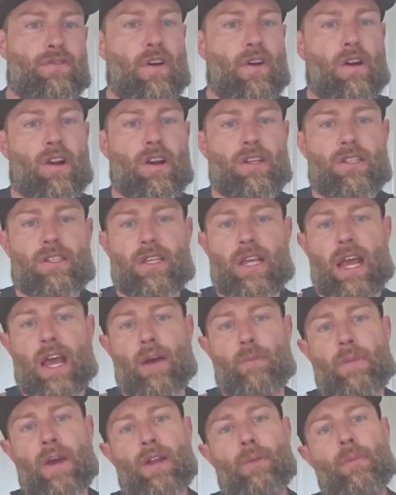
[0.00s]
far as
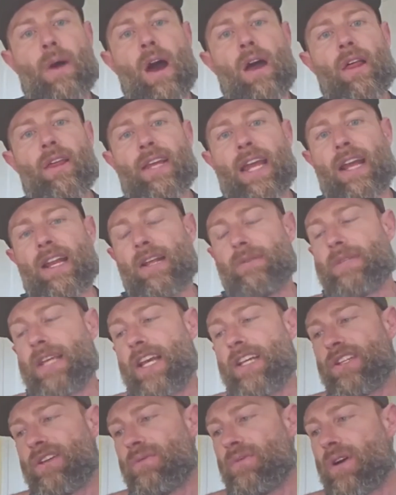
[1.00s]
how metabolic
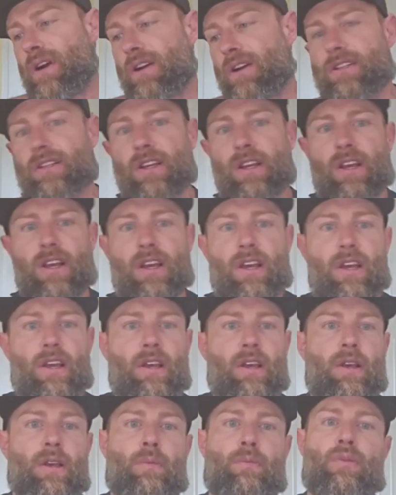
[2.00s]
adaptation works,
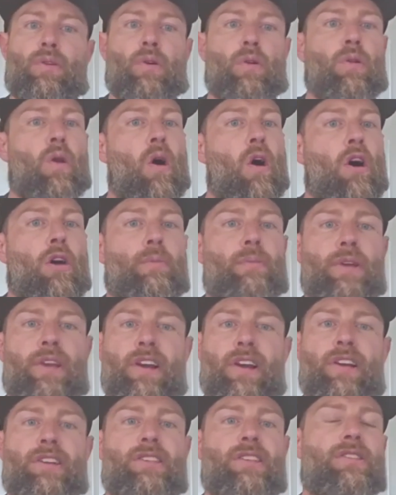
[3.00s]
prolonged
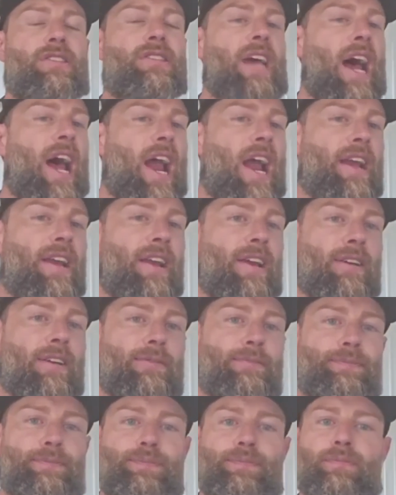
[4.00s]
periods of
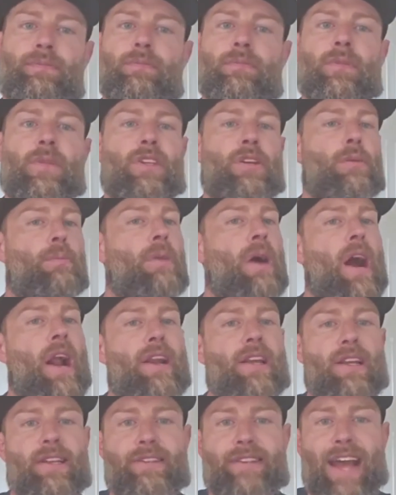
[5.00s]
dieting, your
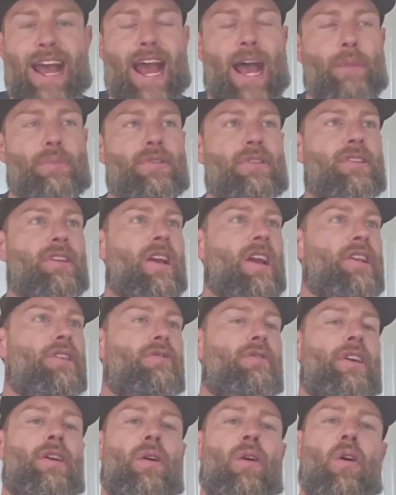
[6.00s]
body adapts and
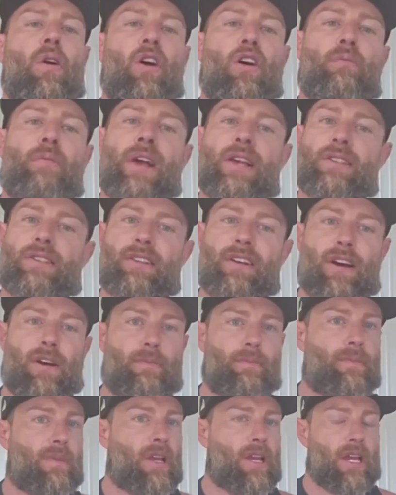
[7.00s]
you get all messed
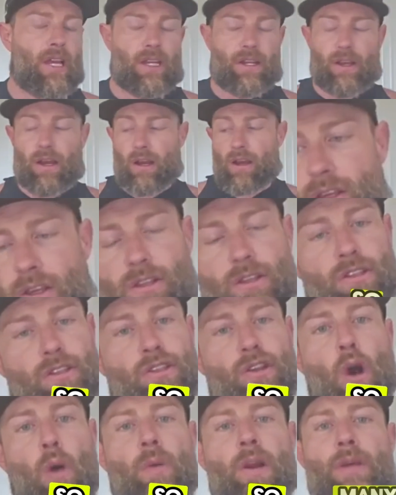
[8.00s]
up. And
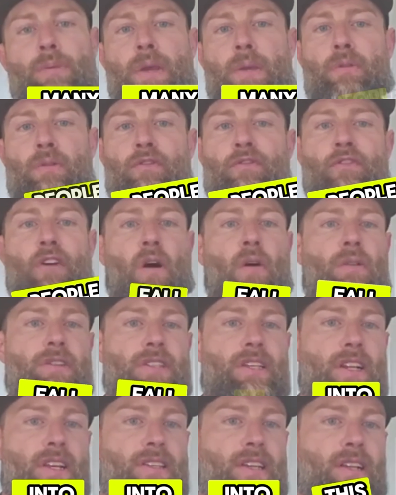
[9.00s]
so many people fall
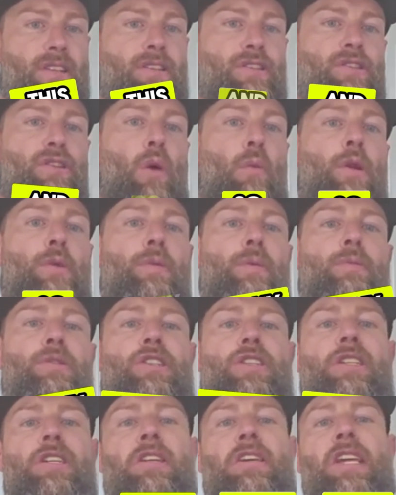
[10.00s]
into this, and so many people
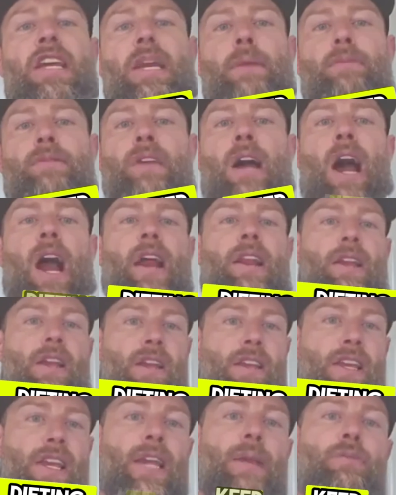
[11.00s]
just keep
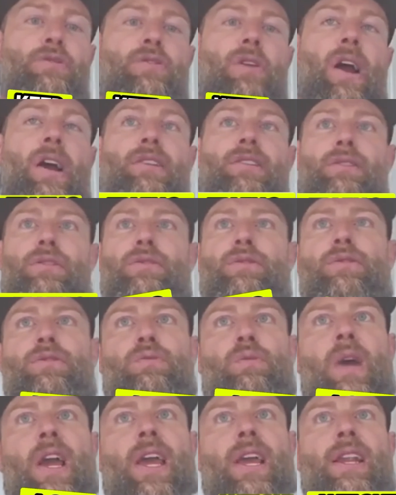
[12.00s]
dieting, keep trying to
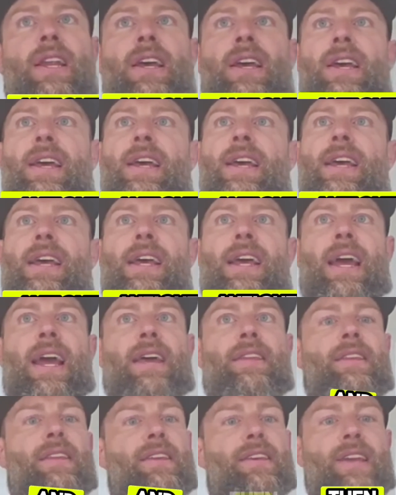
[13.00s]
lose weight.
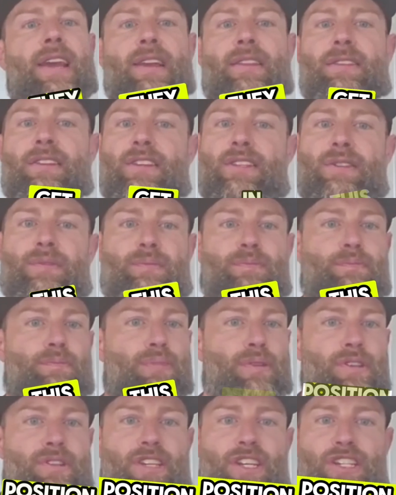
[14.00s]
And then they get in this
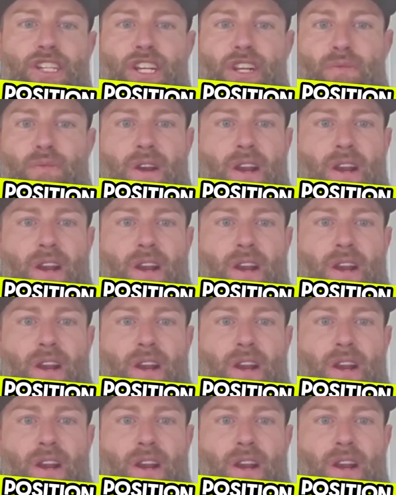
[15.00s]
position